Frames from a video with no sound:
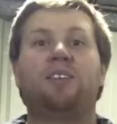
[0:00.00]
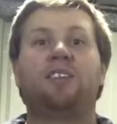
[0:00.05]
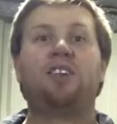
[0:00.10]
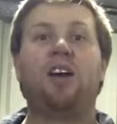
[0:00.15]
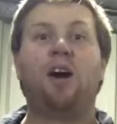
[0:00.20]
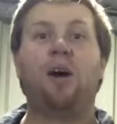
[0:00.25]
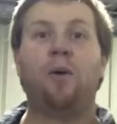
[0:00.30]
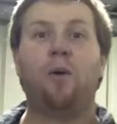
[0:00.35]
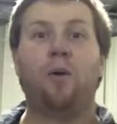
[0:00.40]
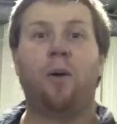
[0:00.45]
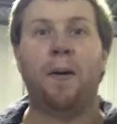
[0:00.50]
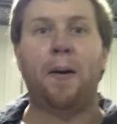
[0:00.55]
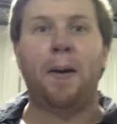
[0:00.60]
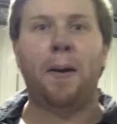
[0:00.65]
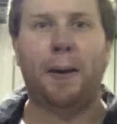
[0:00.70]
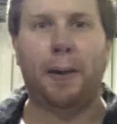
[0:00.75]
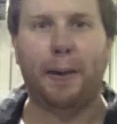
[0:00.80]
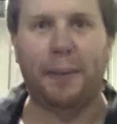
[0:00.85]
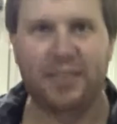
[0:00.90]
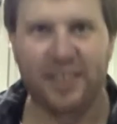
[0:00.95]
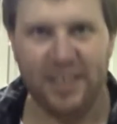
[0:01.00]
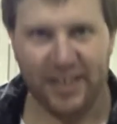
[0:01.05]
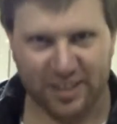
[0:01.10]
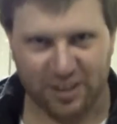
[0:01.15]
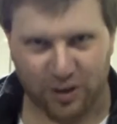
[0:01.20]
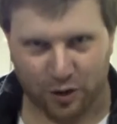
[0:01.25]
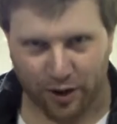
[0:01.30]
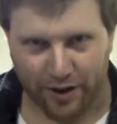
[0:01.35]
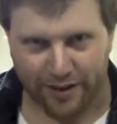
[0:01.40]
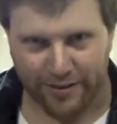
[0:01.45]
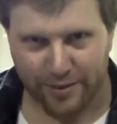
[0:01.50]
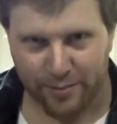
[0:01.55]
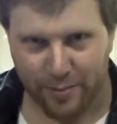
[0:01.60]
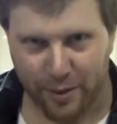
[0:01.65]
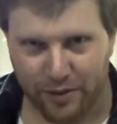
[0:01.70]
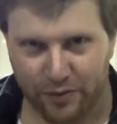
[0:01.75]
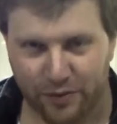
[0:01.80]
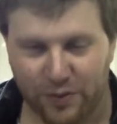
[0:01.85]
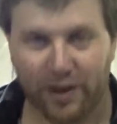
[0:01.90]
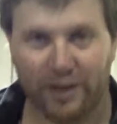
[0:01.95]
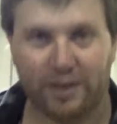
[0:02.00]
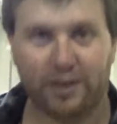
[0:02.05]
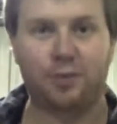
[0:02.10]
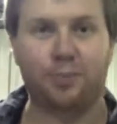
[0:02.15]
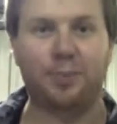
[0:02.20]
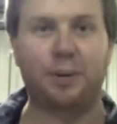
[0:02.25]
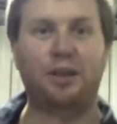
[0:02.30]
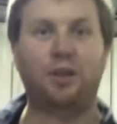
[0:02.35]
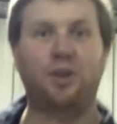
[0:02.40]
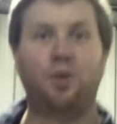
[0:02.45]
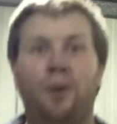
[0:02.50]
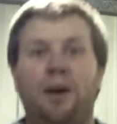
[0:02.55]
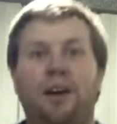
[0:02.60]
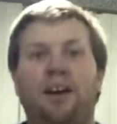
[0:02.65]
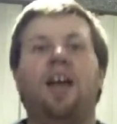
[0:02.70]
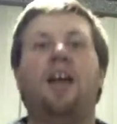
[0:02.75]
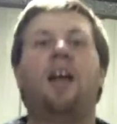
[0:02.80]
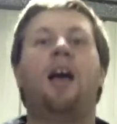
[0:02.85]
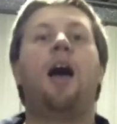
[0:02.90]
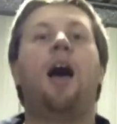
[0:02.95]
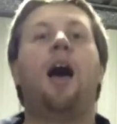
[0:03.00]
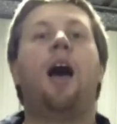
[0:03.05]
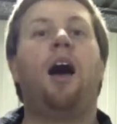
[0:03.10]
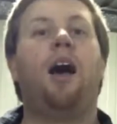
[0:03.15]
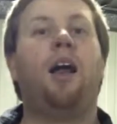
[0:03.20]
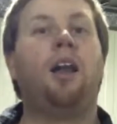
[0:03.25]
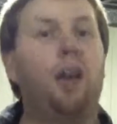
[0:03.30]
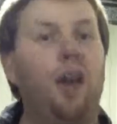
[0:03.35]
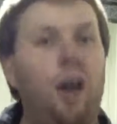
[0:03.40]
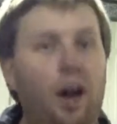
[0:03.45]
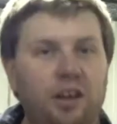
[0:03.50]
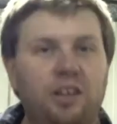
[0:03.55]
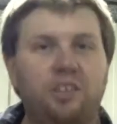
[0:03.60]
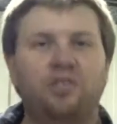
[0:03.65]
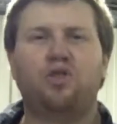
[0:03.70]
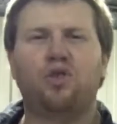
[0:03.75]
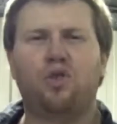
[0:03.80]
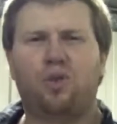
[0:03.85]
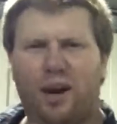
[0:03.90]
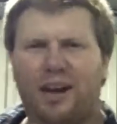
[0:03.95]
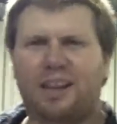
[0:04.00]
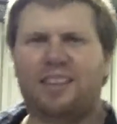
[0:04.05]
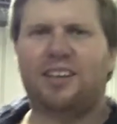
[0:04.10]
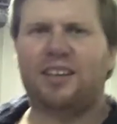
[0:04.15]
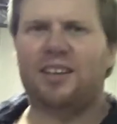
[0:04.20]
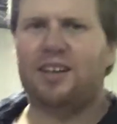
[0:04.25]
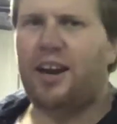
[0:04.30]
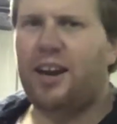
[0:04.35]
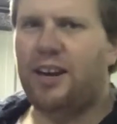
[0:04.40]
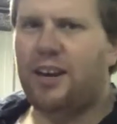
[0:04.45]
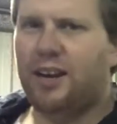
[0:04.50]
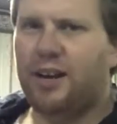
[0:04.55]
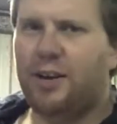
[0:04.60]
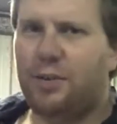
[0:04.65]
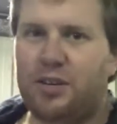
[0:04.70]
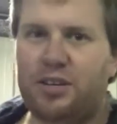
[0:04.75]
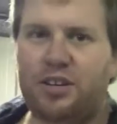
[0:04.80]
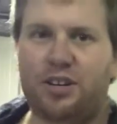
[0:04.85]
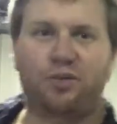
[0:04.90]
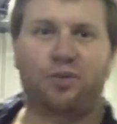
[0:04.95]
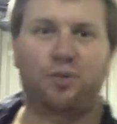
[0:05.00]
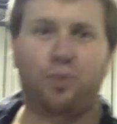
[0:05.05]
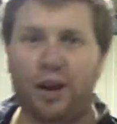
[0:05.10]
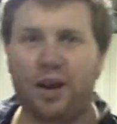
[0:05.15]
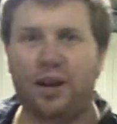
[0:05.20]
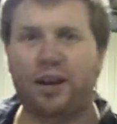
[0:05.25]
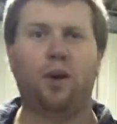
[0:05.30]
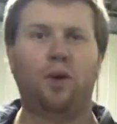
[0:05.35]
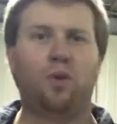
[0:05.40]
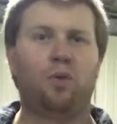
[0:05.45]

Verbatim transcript: so, this crazy motherfucker's been doing a lot of directing lately, which is really,